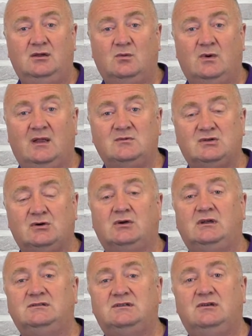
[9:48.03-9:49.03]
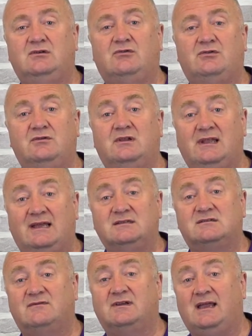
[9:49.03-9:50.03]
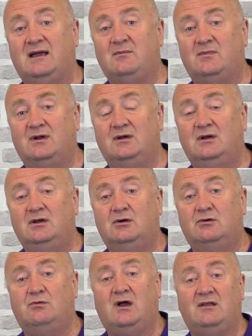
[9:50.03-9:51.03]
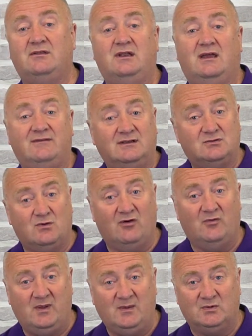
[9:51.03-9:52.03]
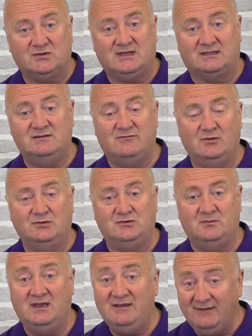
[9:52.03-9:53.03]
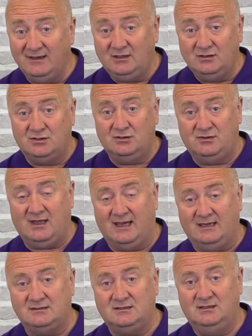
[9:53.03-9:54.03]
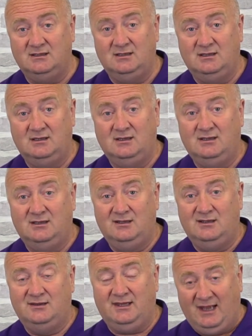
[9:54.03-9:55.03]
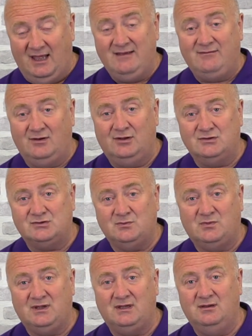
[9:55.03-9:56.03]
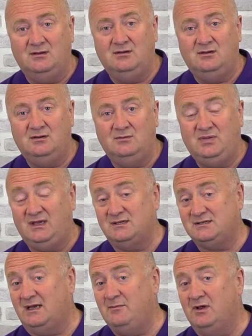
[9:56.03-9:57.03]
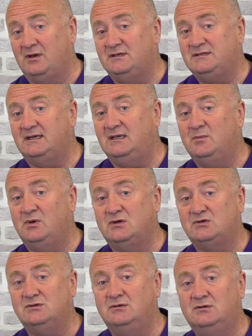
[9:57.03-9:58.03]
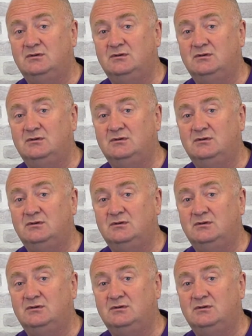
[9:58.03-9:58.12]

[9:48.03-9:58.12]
when I'm talking to you through the lens of a camera rather than having 12 people sat in front of me, if I can do that, then I've learned something, because I'm not a techie person.